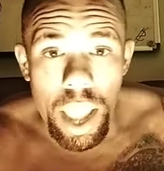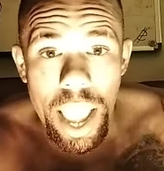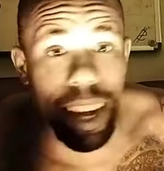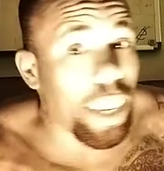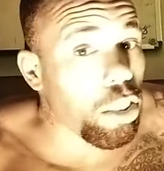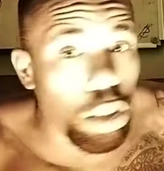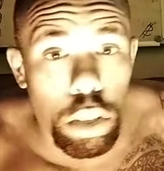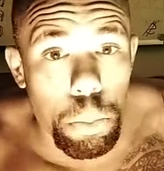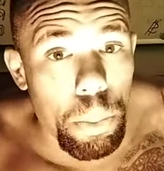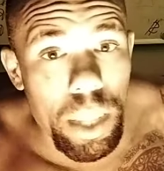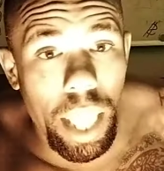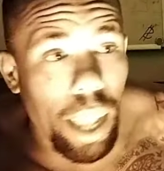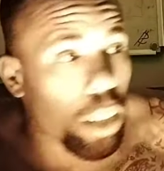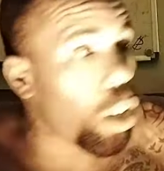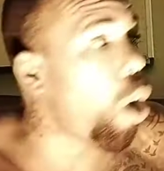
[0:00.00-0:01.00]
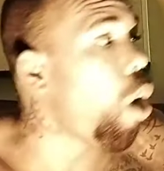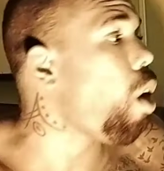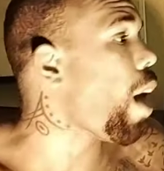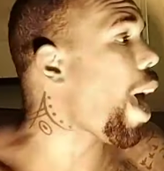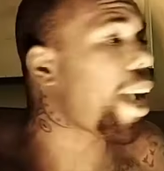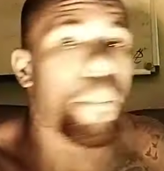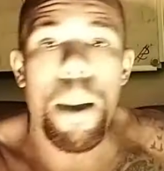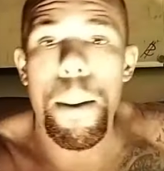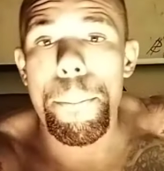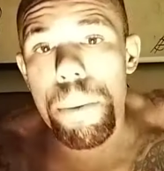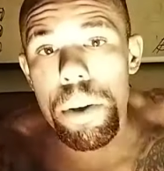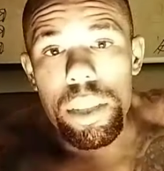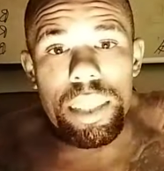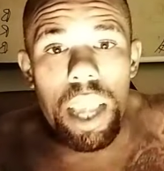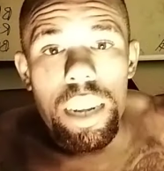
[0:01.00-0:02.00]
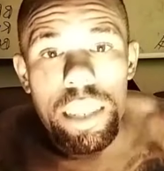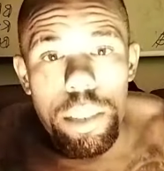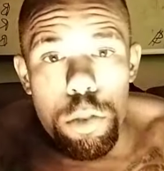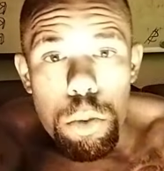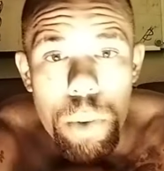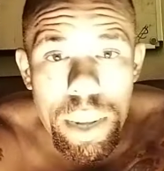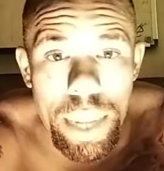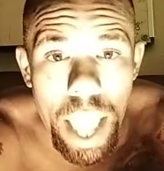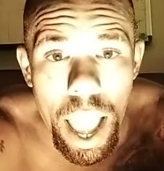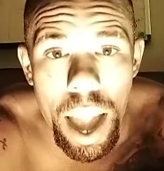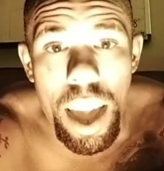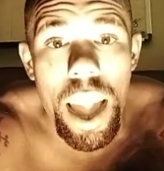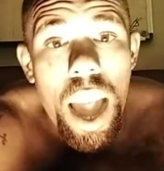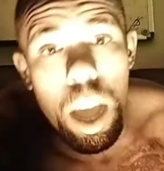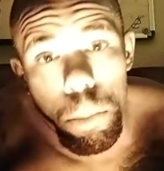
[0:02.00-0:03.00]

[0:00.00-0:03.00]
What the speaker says: And it took me like long. I got my books out of the living right now.